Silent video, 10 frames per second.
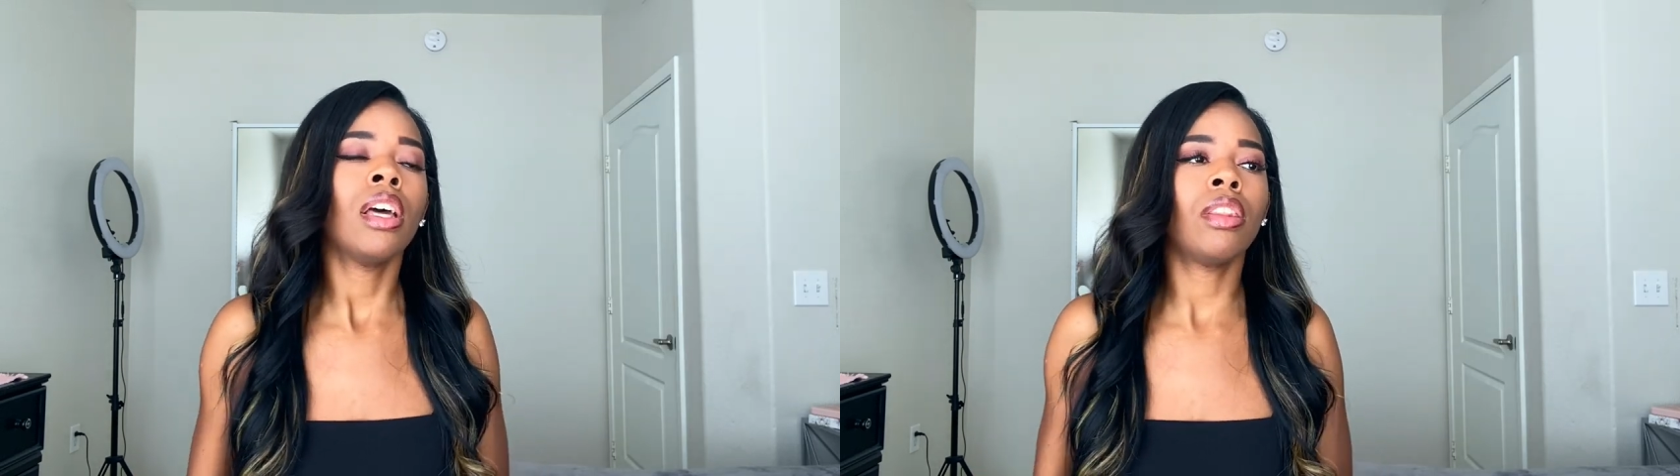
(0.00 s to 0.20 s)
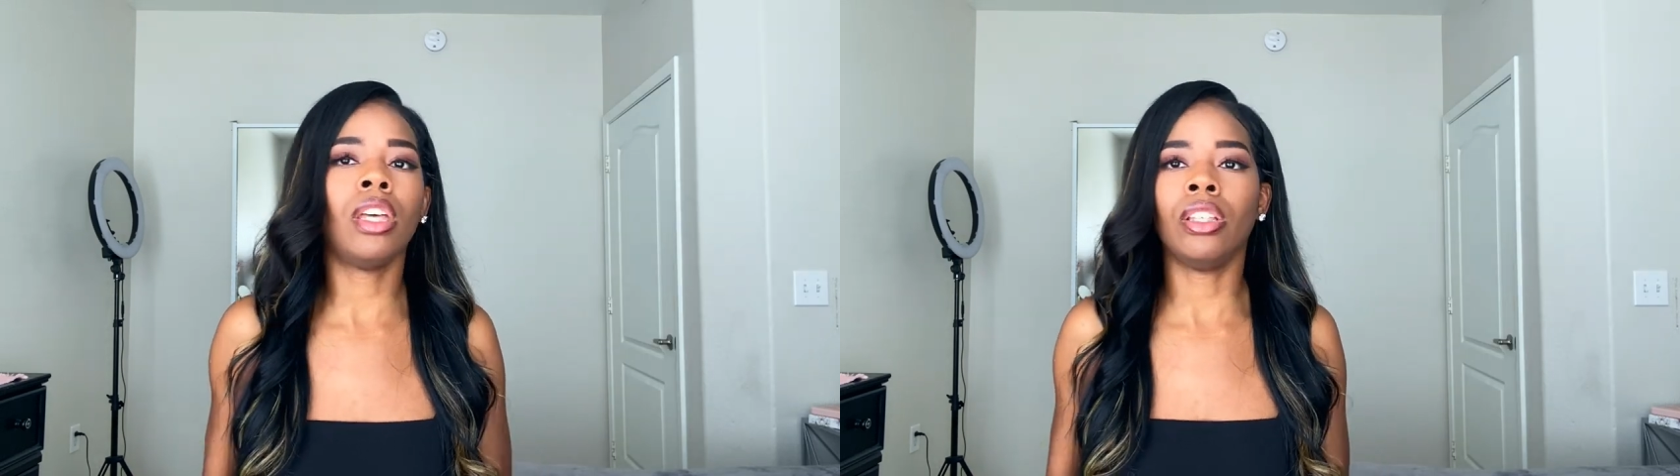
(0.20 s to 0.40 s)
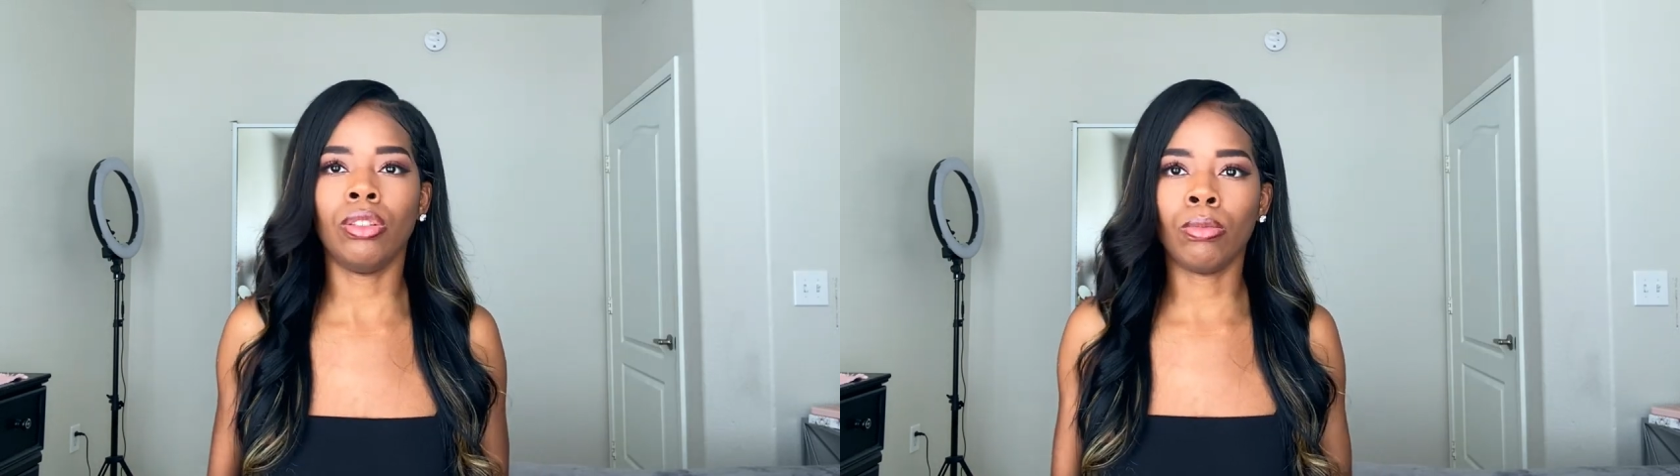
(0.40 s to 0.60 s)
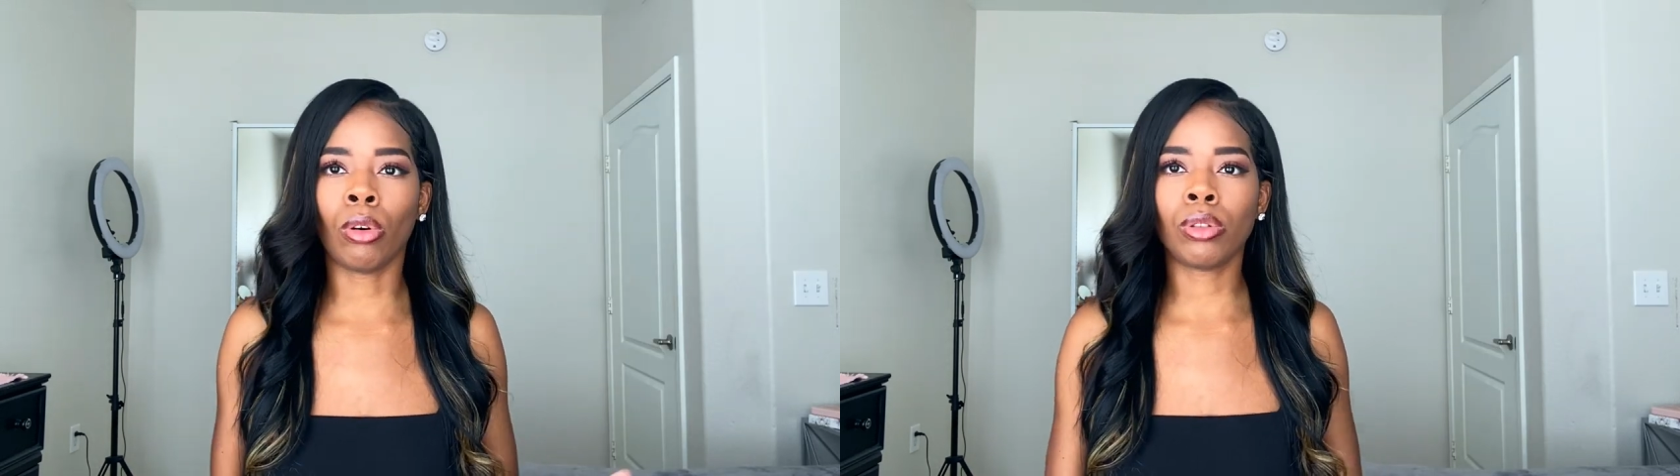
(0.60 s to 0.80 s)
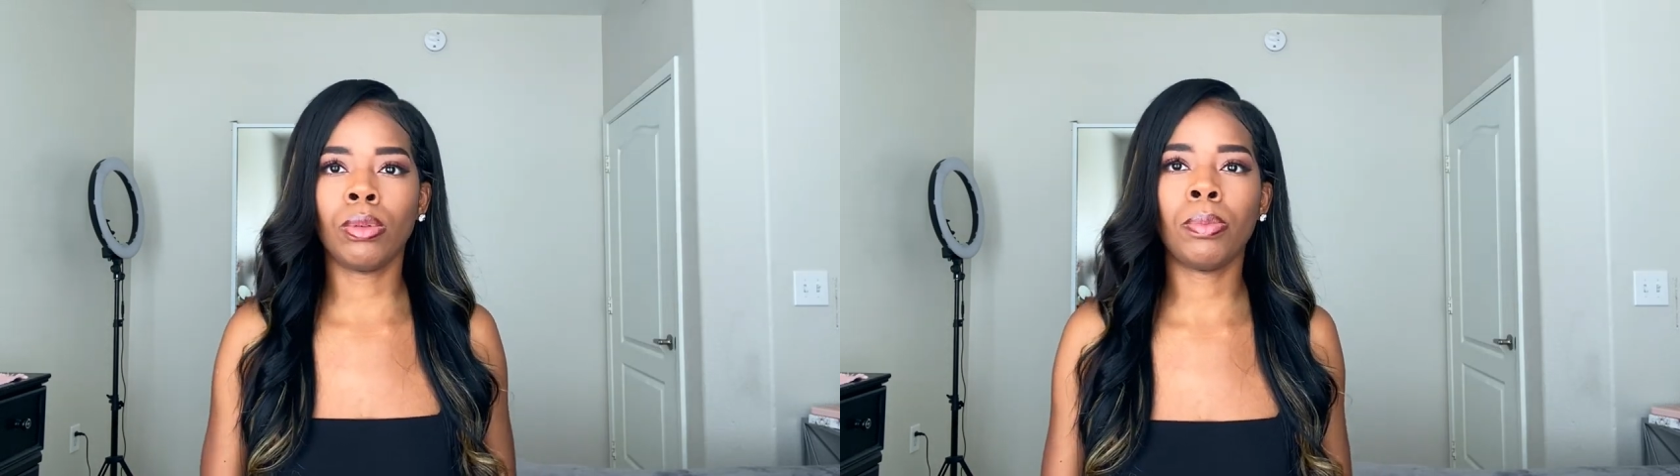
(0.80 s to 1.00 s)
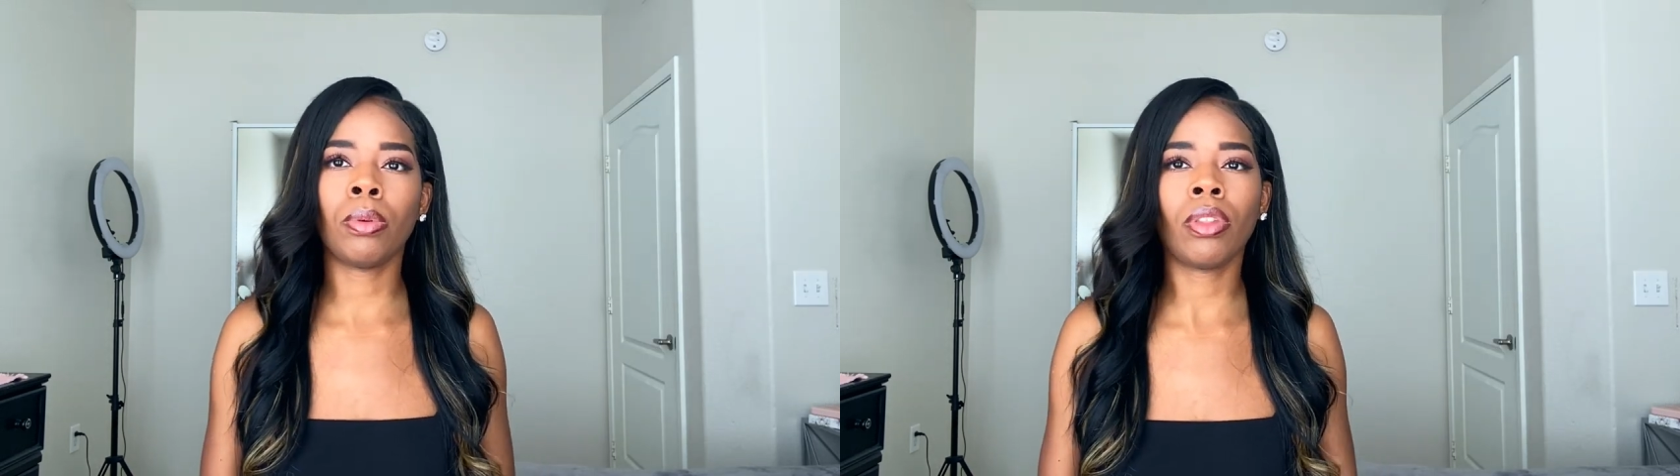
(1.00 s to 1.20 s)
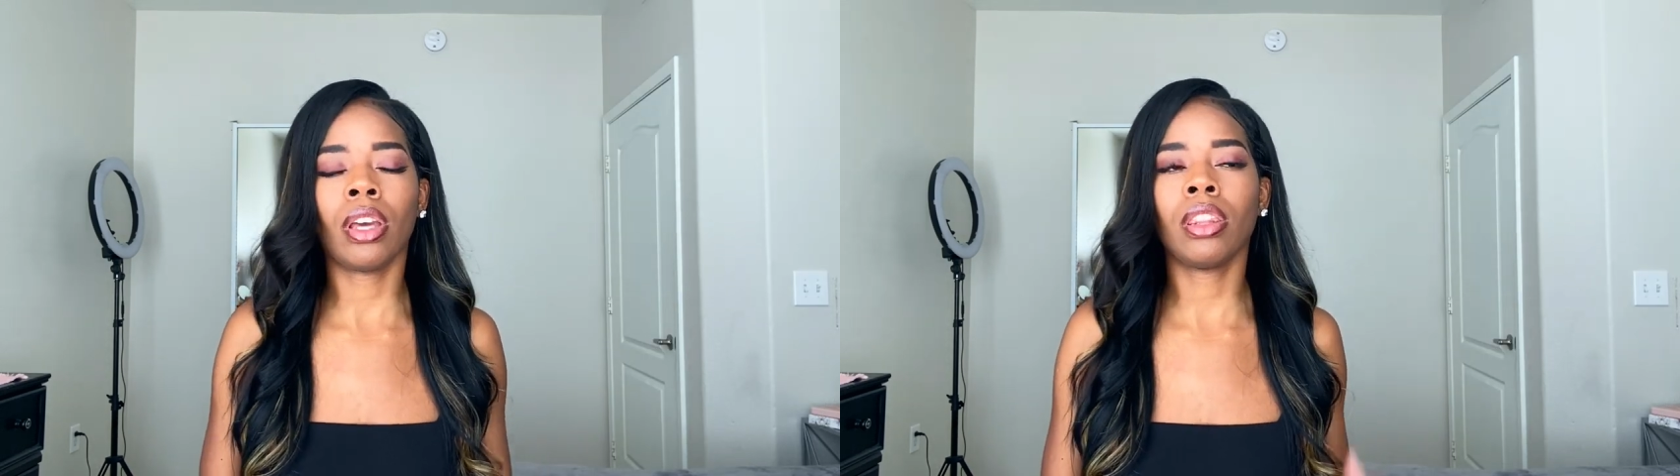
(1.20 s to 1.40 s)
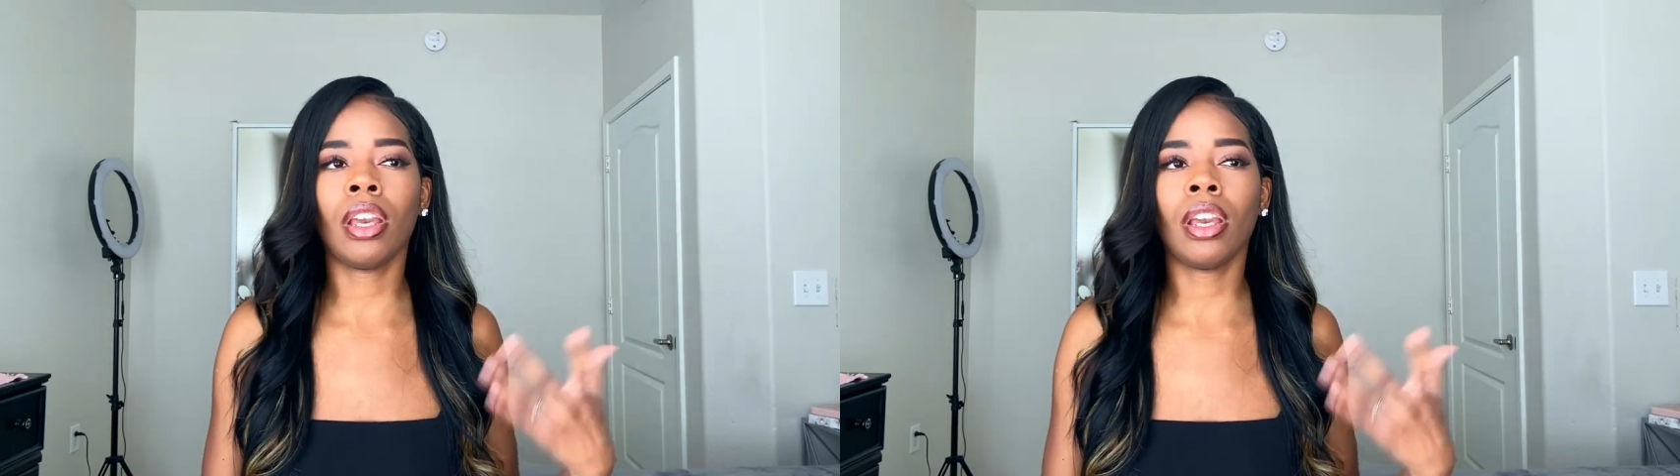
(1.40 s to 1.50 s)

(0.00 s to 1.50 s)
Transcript: then most people, like,